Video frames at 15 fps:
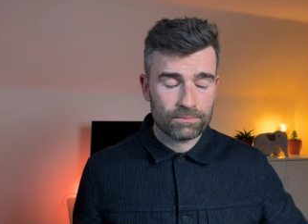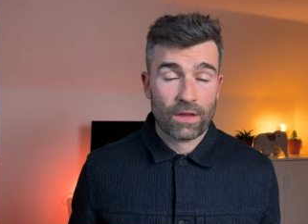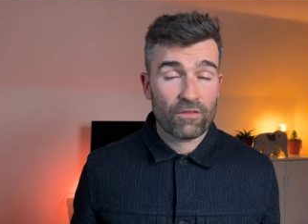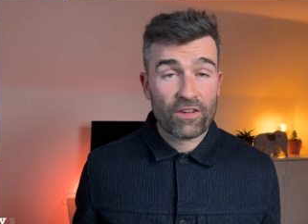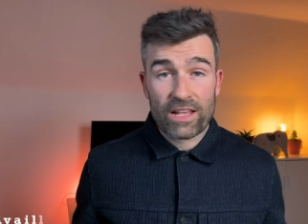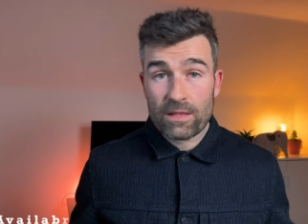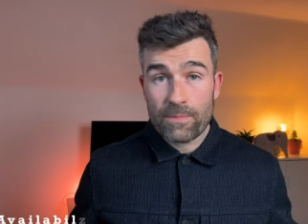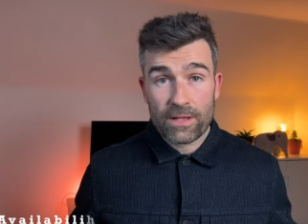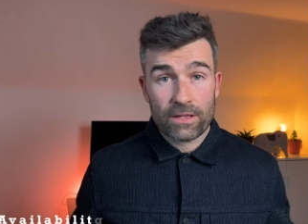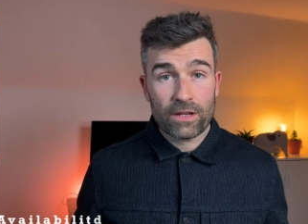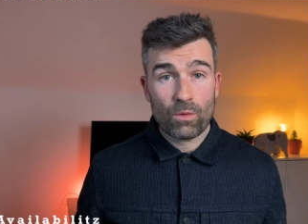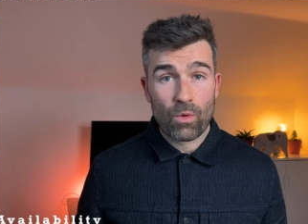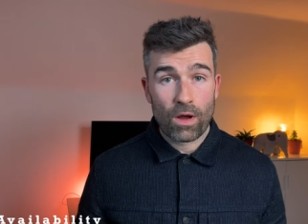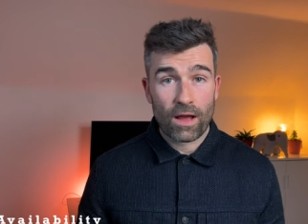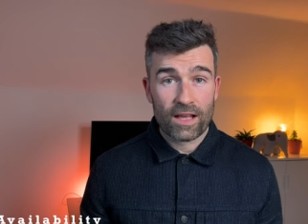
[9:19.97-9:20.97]
Availability
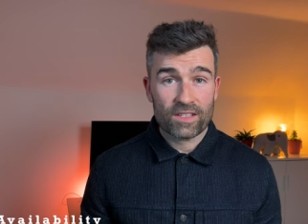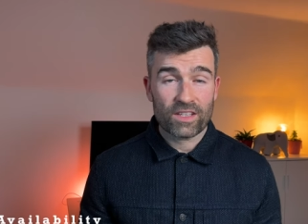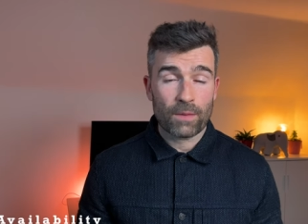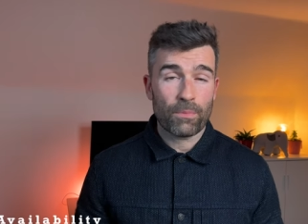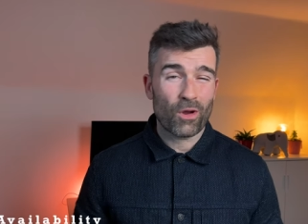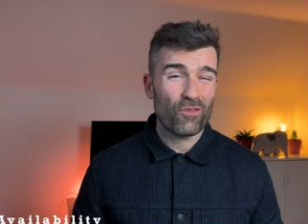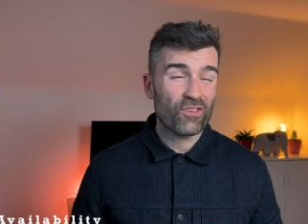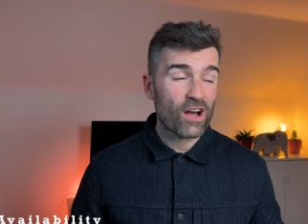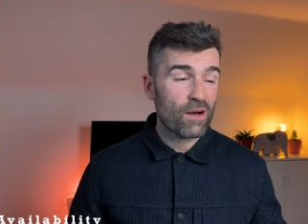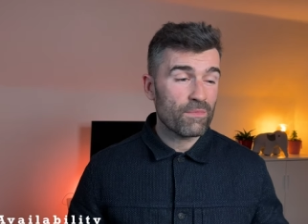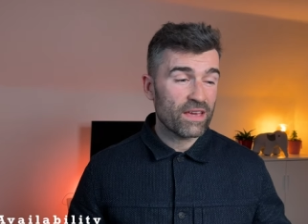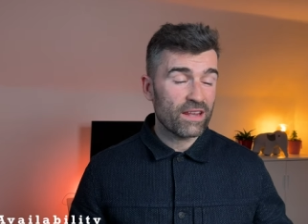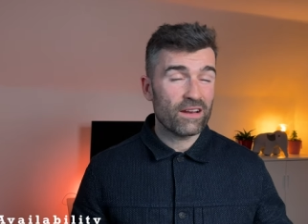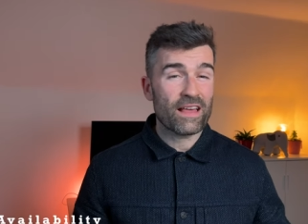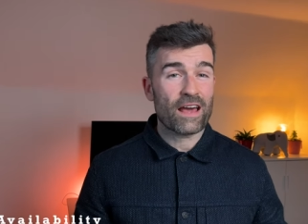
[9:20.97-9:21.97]
wise, they both come
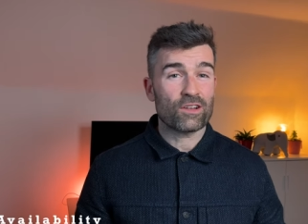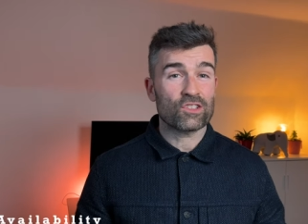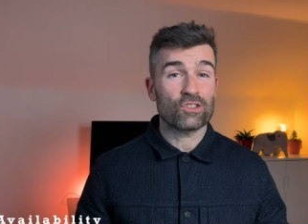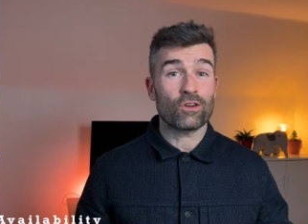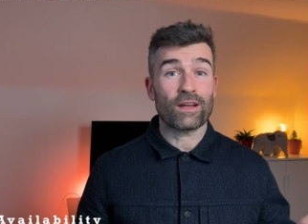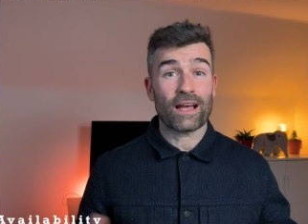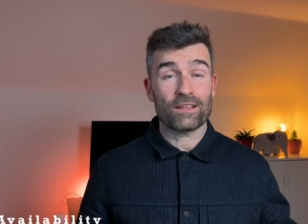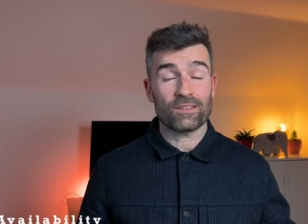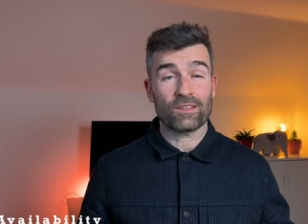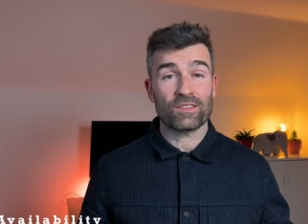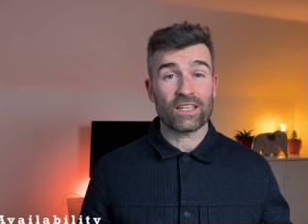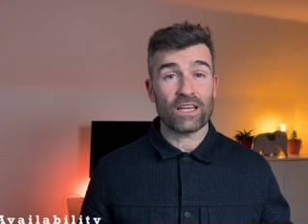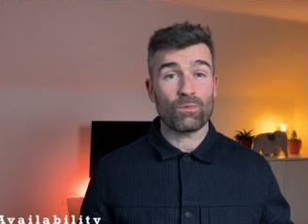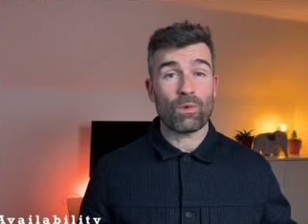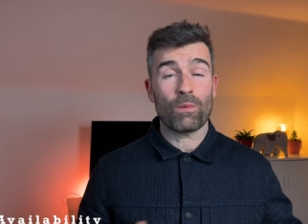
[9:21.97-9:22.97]
in and out of stock. As I
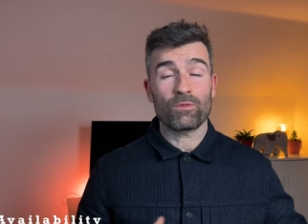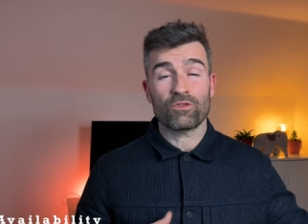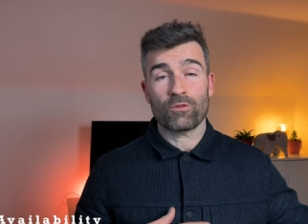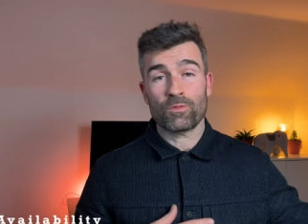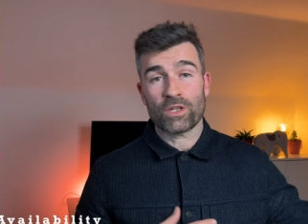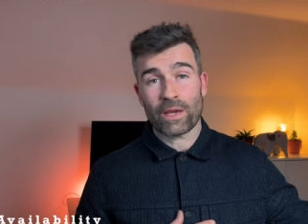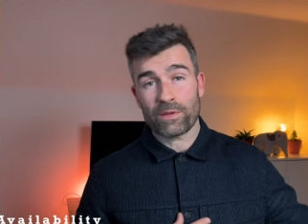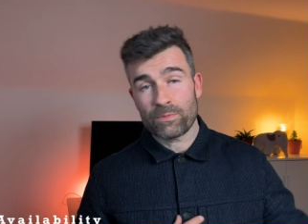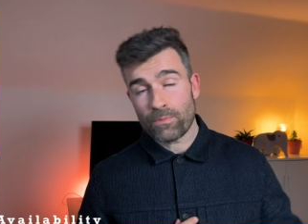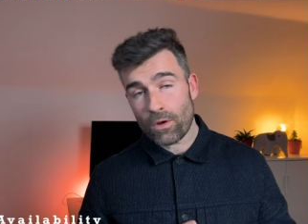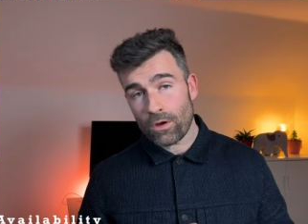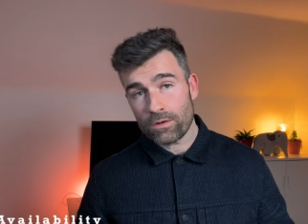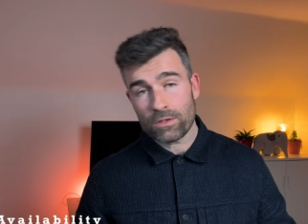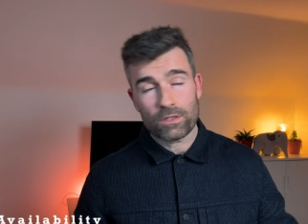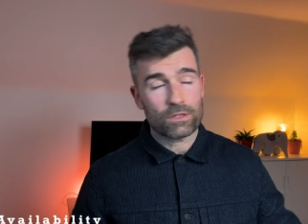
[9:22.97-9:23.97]
said, one was from James
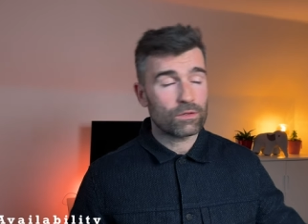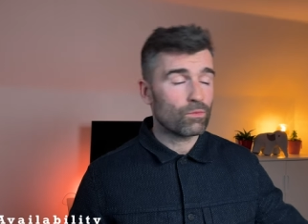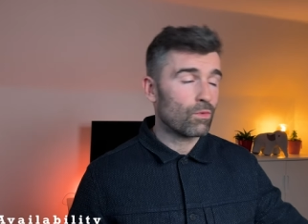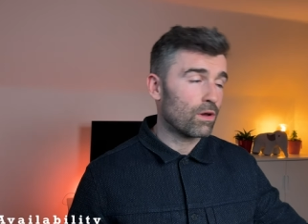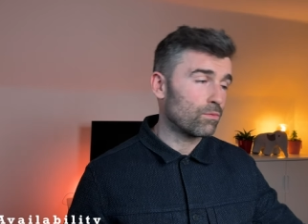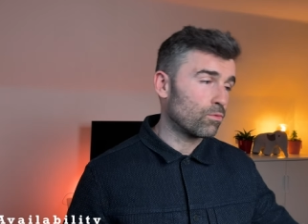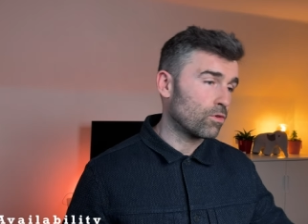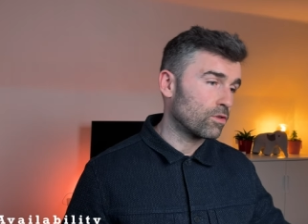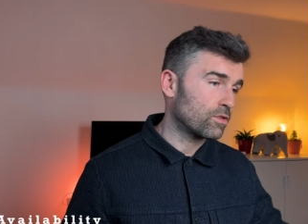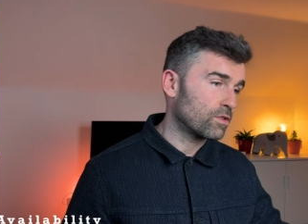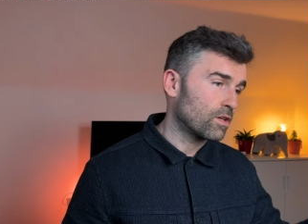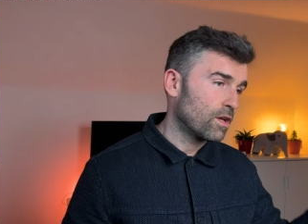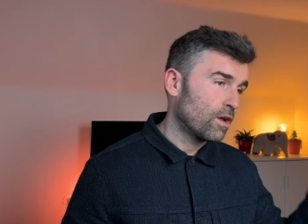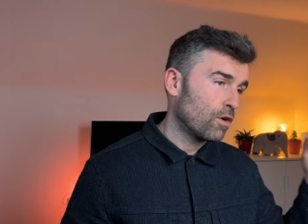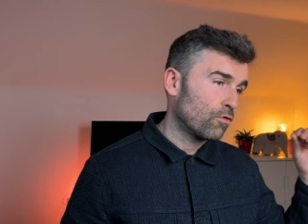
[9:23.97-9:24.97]
Bond, one was
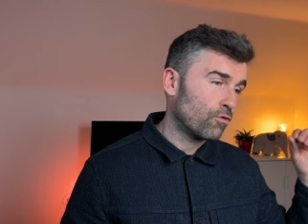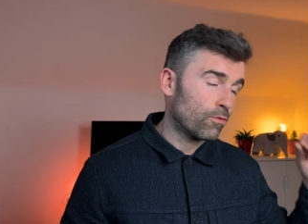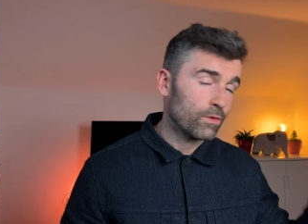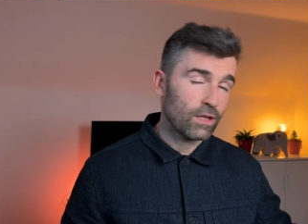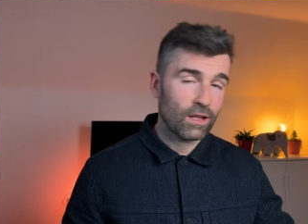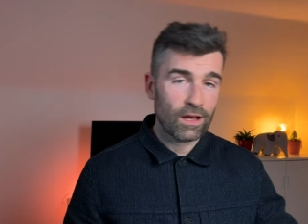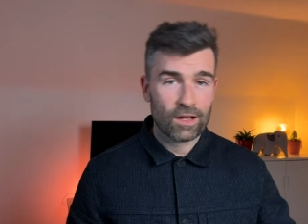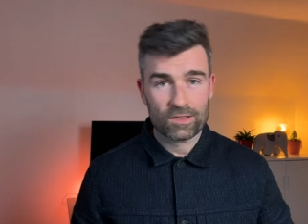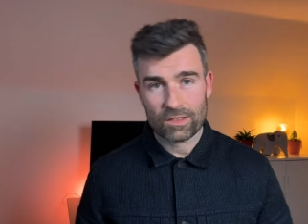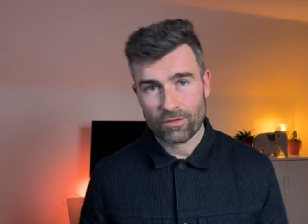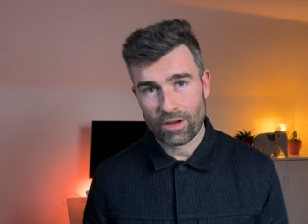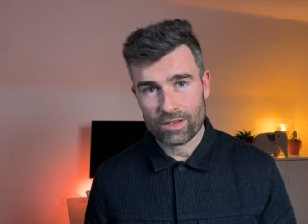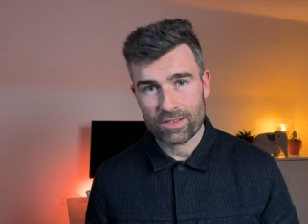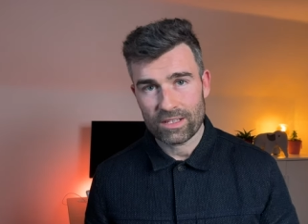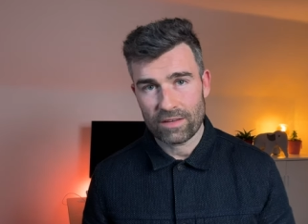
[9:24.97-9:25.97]
from The Last of
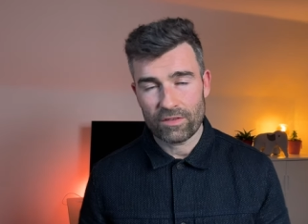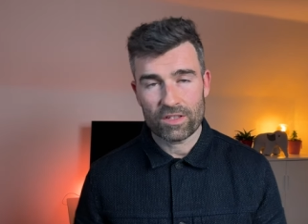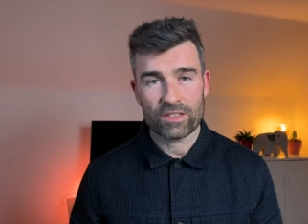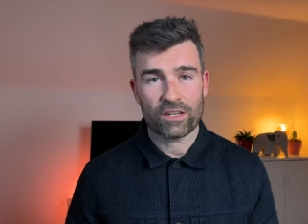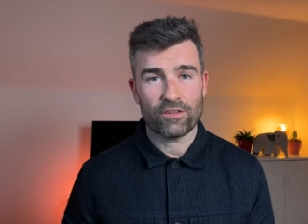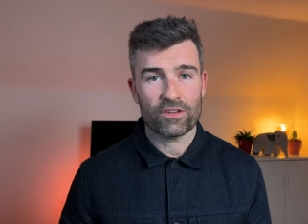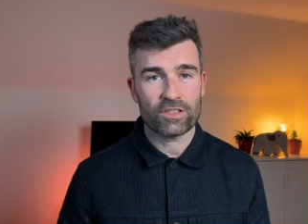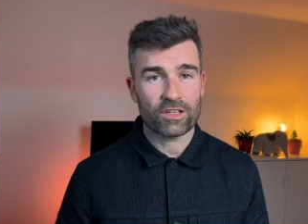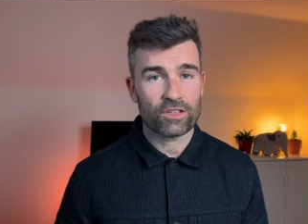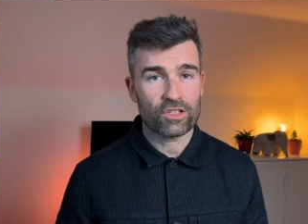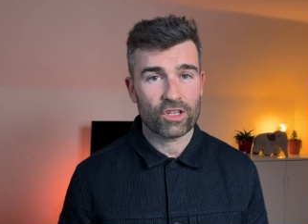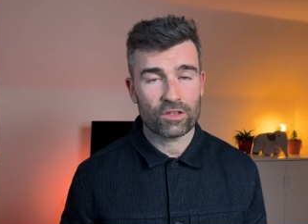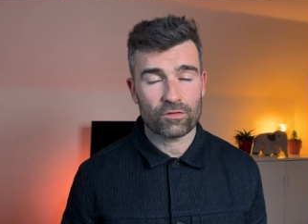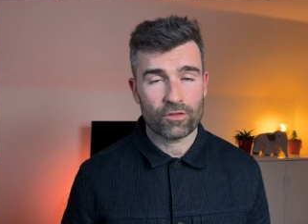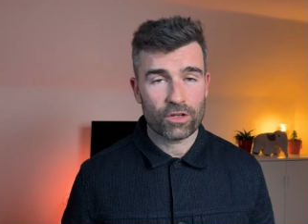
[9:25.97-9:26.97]
Us TV series that's
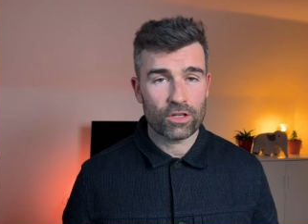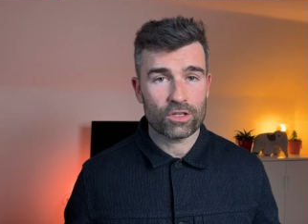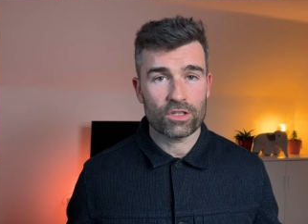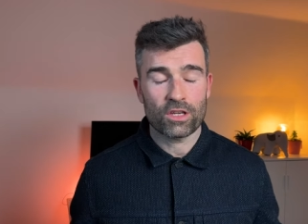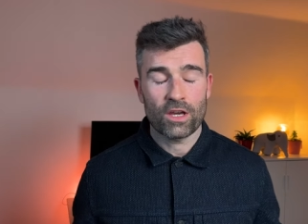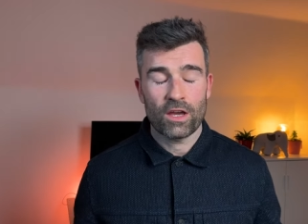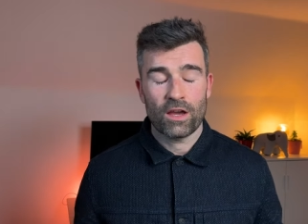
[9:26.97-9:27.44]
just finished.